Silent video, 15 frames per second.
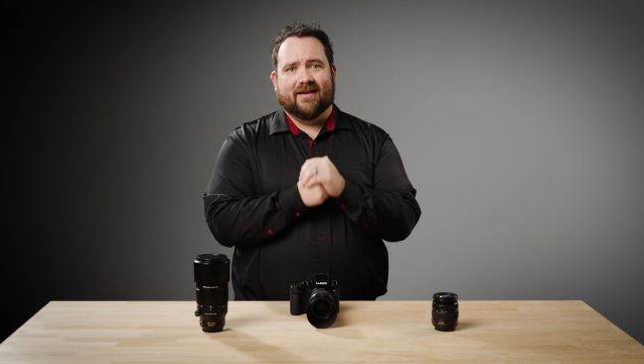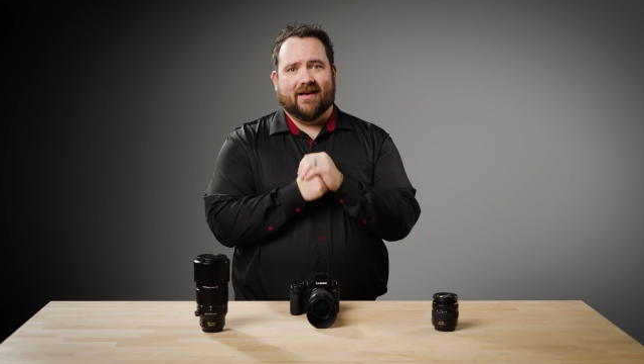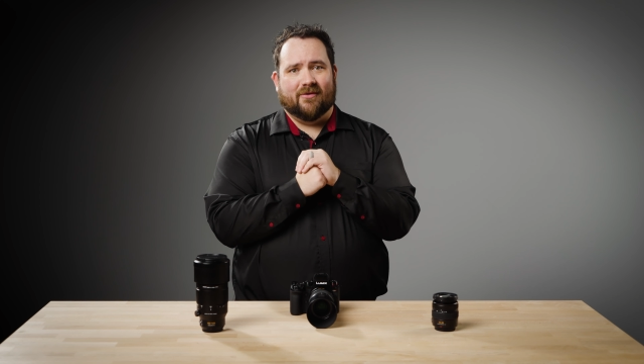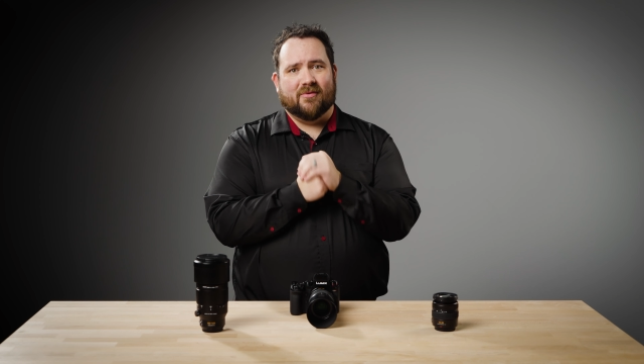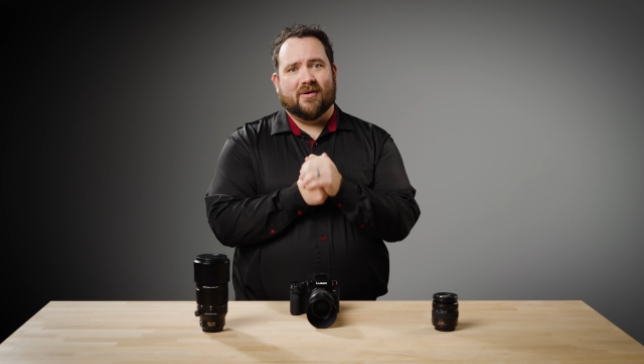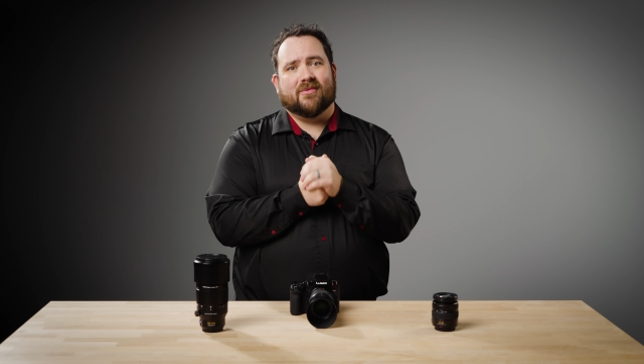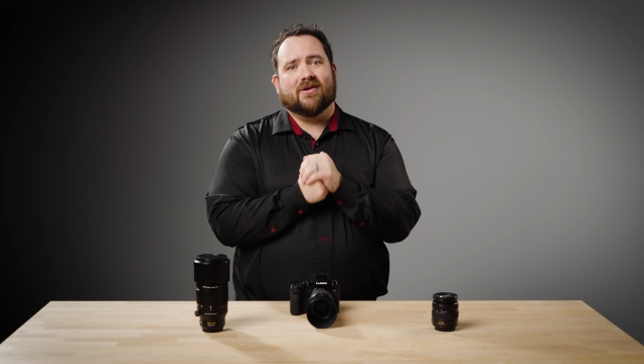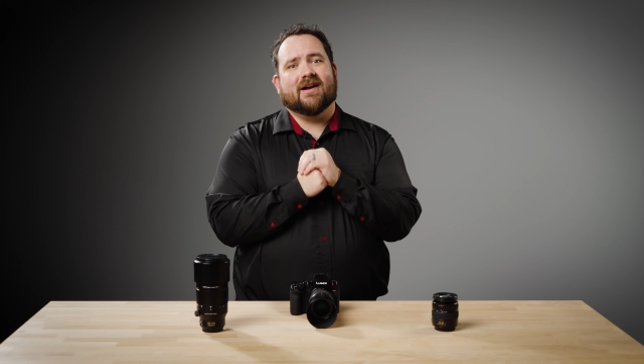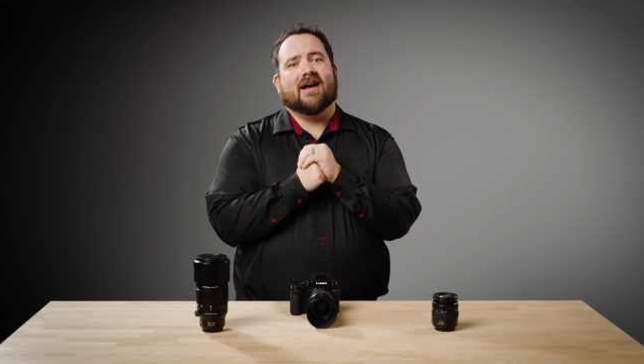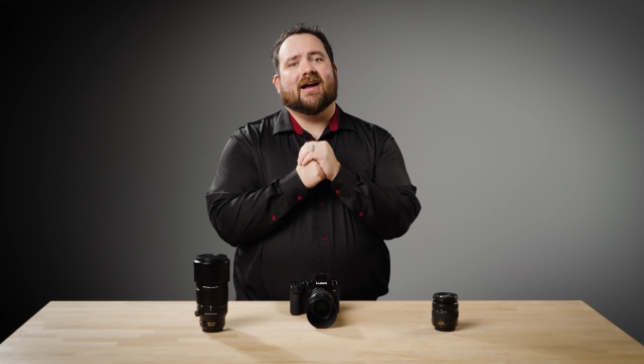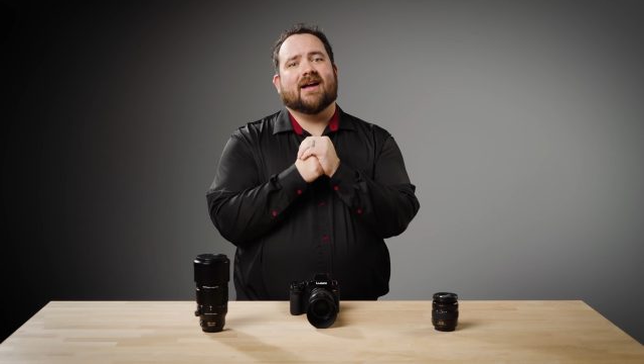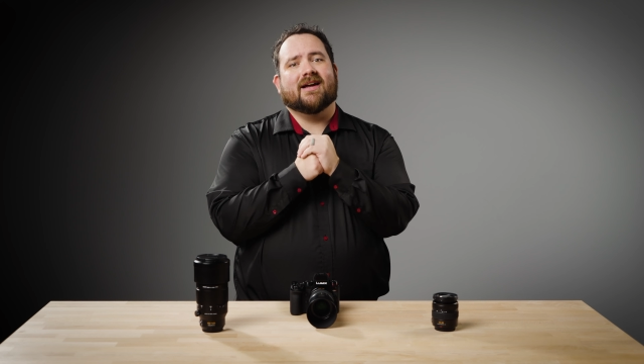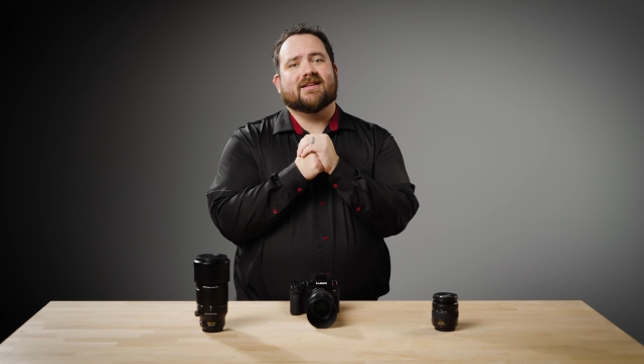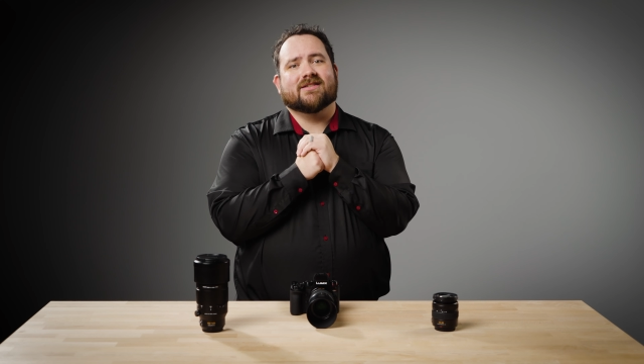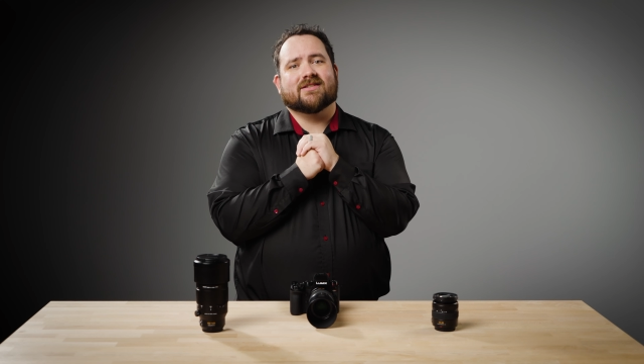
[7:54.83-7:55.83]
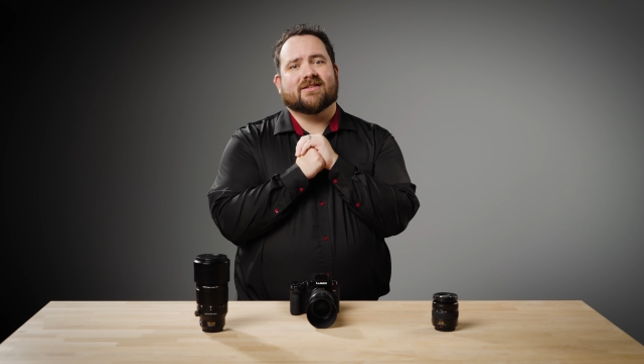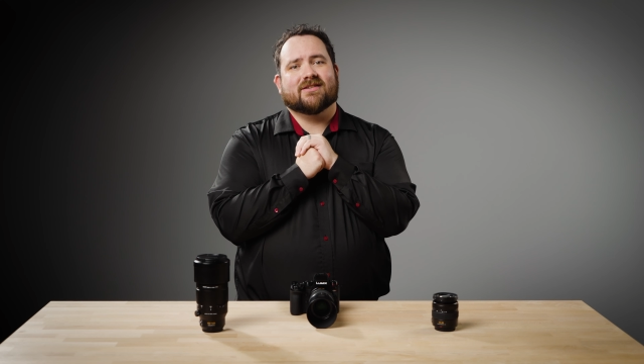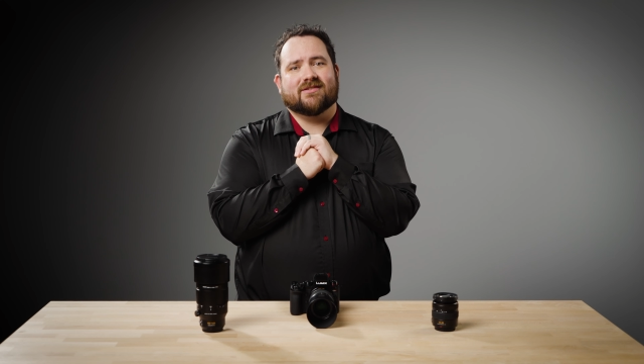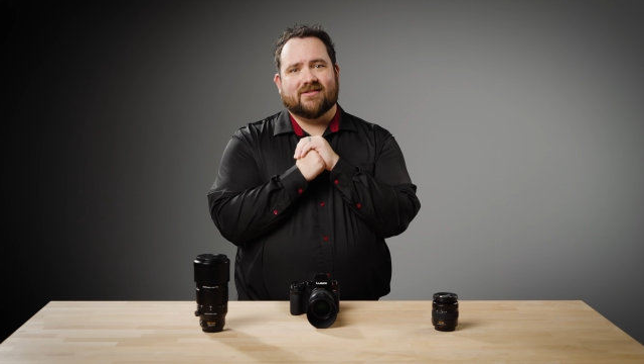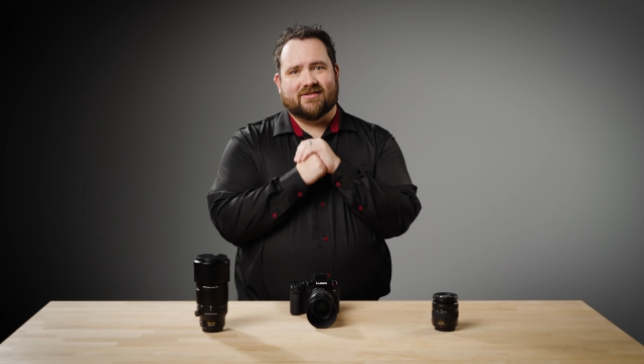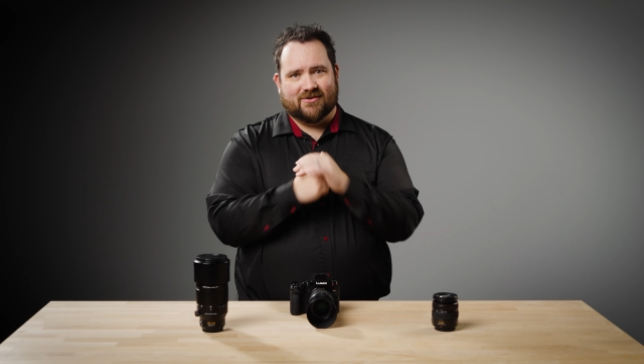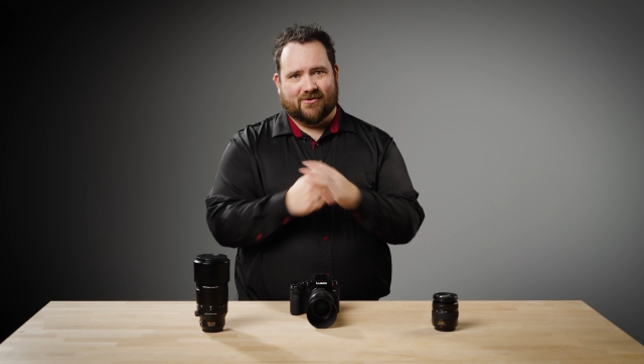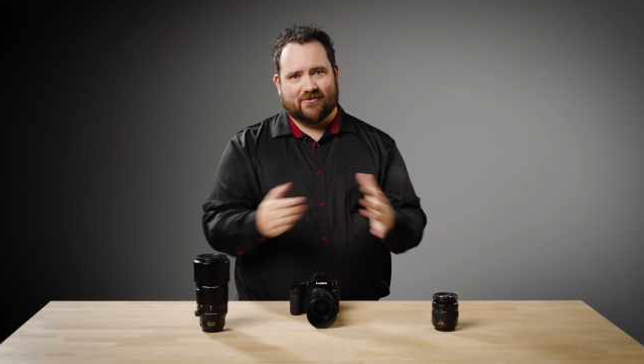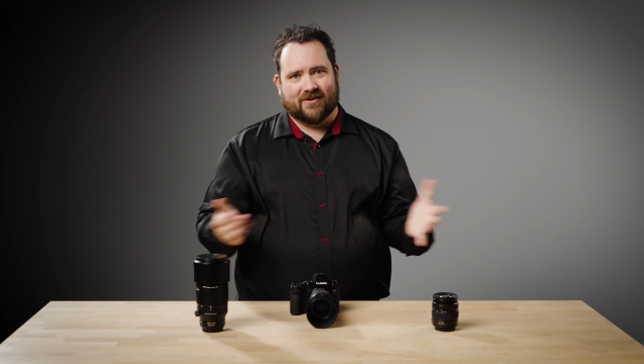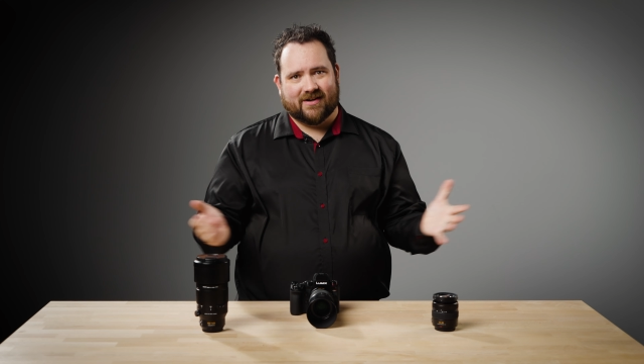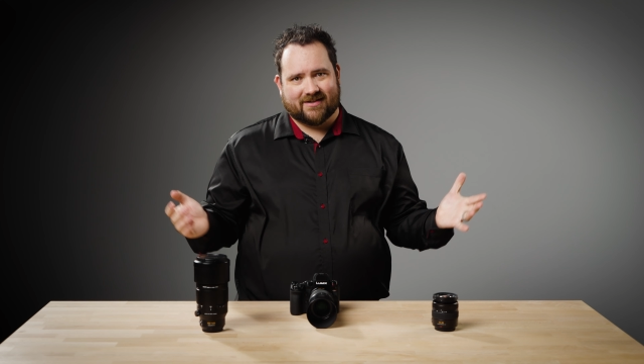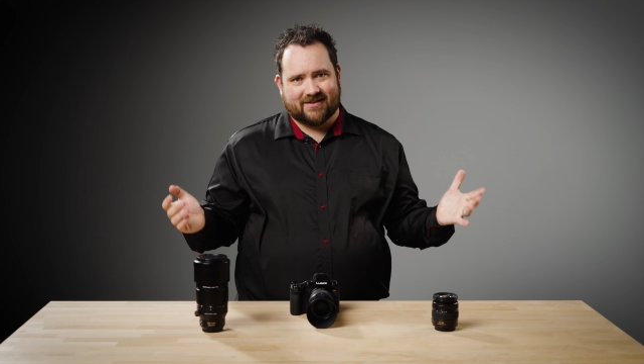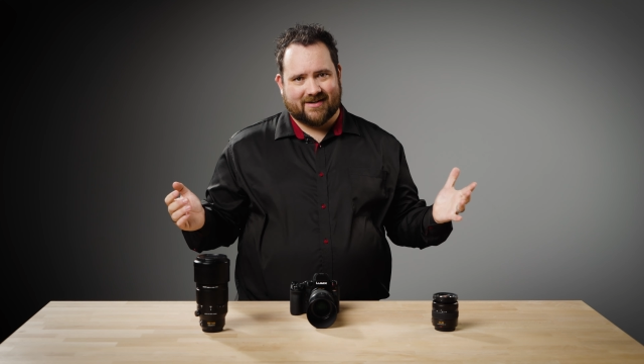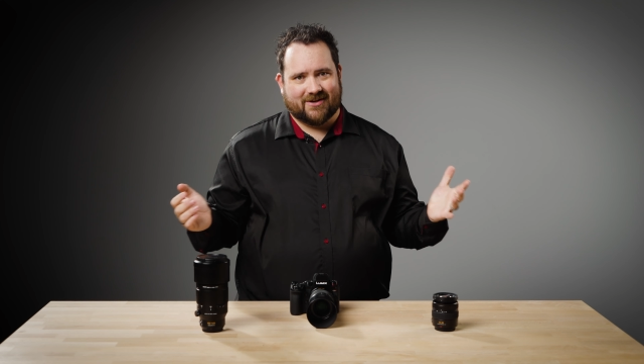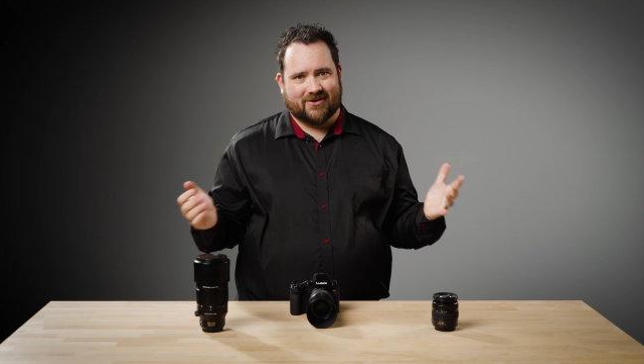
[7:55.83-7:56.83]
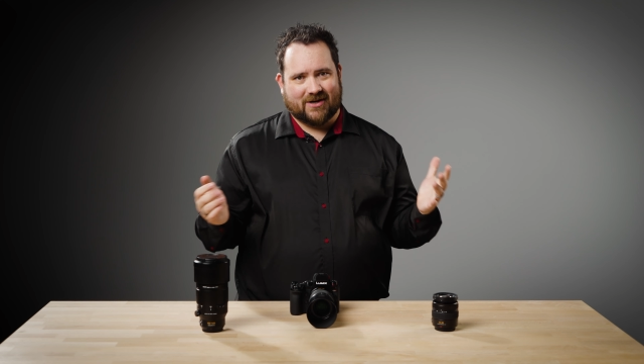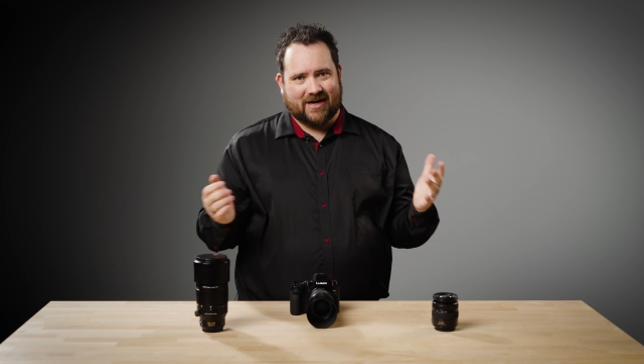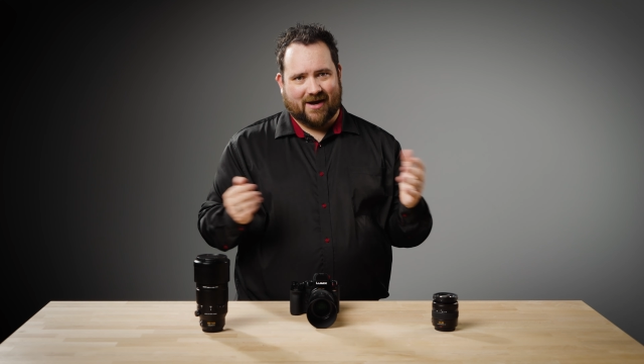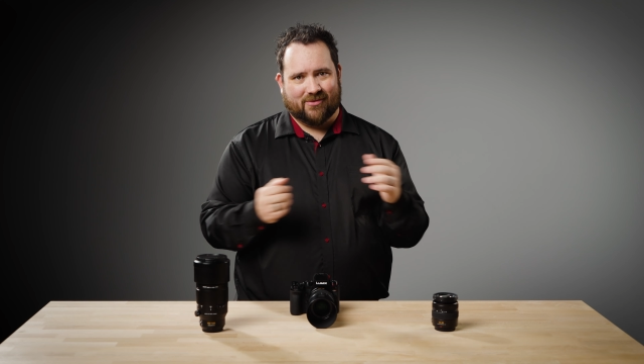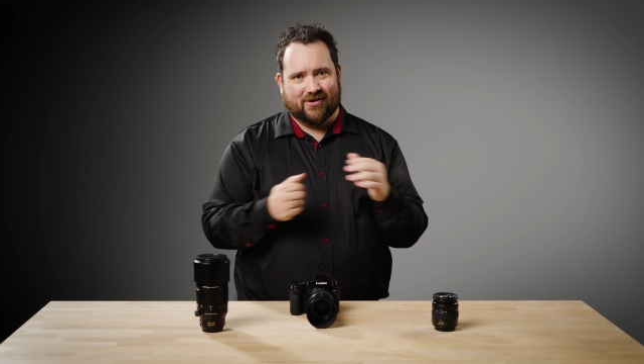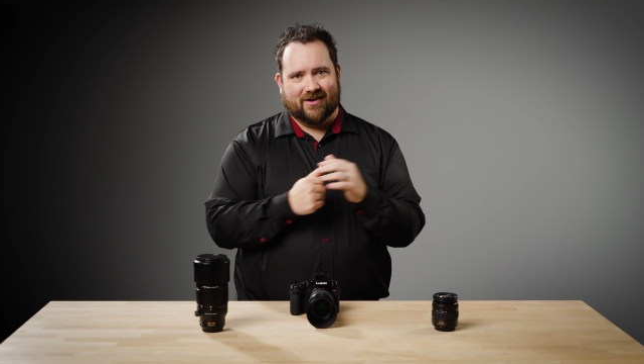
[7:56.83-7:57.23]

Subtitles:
And remember guys, don't forget to take your camera